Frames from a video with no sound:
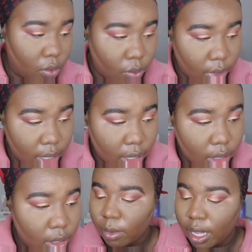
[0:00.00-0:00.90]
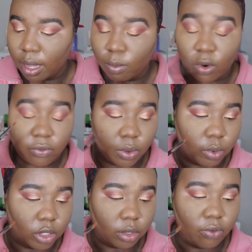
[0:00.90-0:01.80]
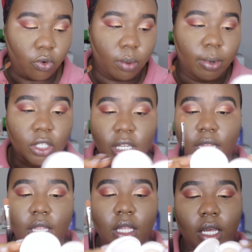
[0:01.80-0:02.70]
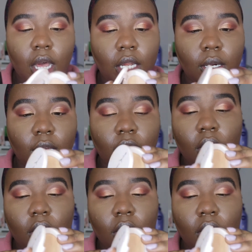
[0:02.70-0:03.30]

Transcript: with my Morphe 124 brush and the Color